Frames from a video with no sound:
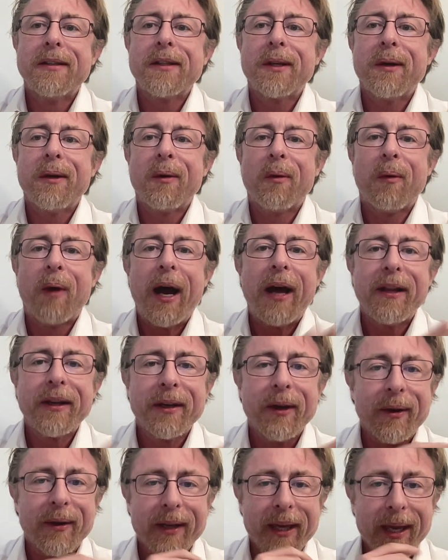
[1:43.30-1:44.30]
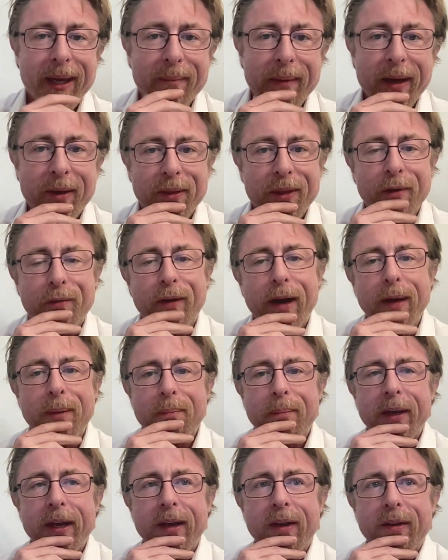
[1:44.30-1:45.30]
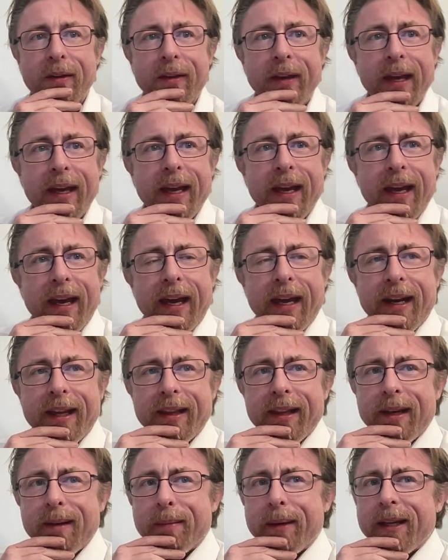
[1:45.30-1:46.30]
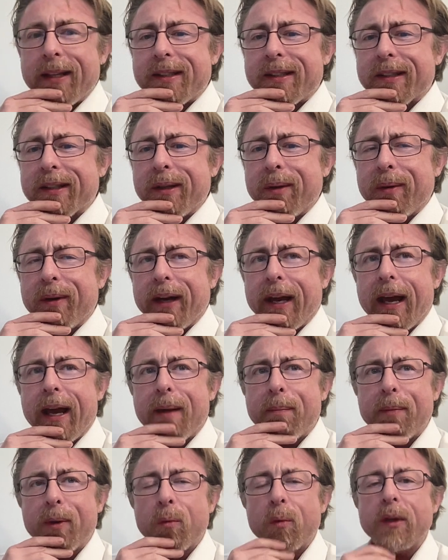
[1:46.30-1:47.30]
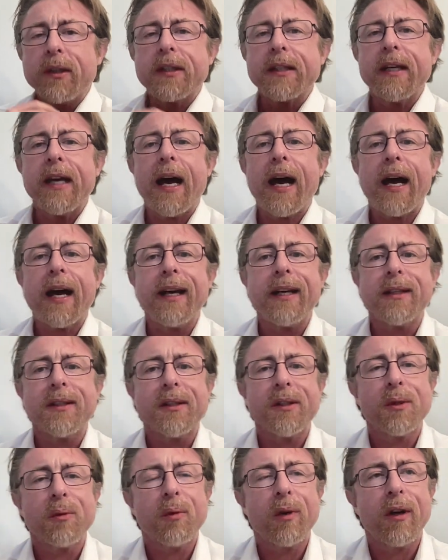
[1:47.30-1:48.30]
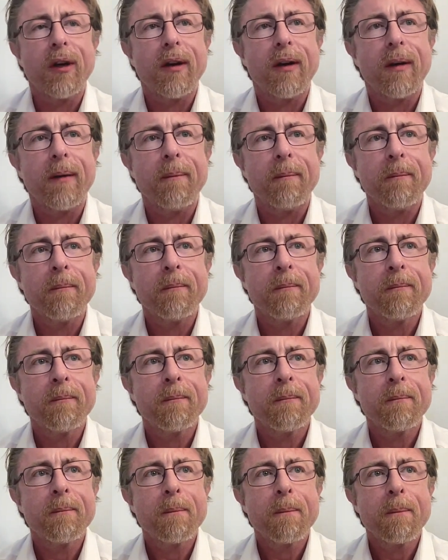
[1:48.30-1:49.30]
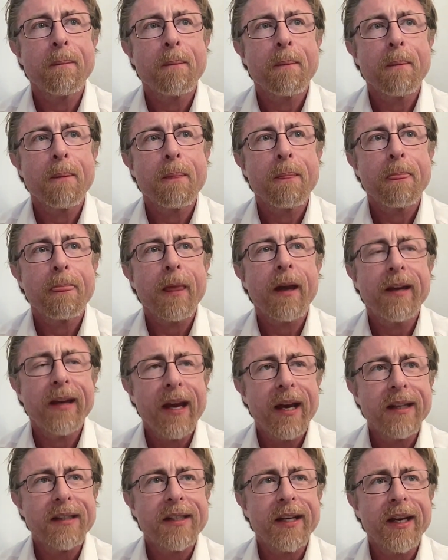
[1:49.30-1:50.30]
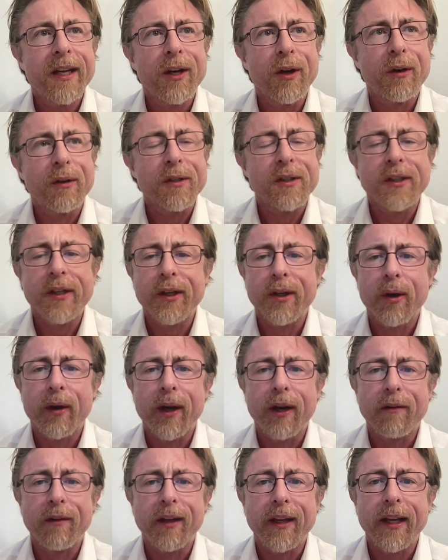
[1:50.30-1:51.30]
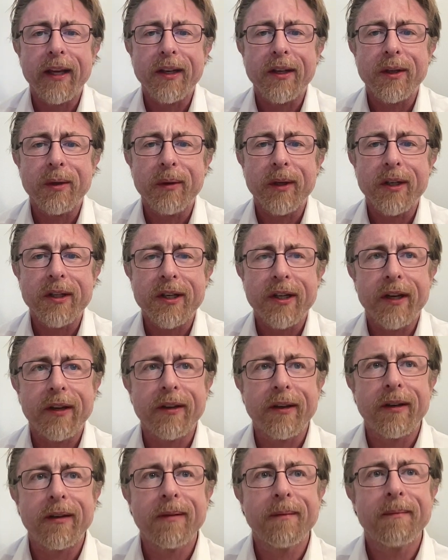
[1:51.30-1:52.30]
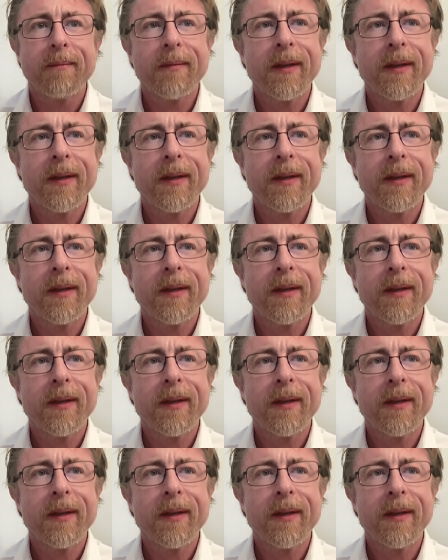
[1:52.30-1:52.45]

so a while ago came out the red pill, and I think basically what happened was guys were guys and girls didn't know how to relate to each other.